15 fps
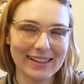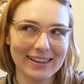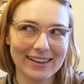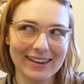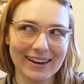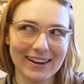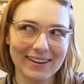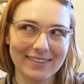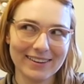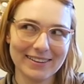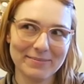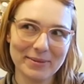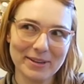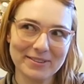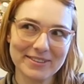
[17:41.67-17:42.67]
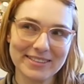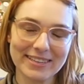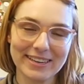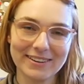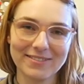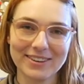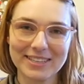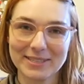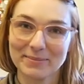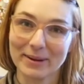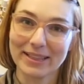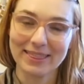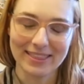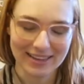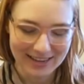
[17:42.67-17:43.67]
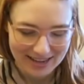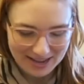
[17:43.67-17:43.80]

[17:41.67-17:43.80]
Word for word: then I would post like once a month.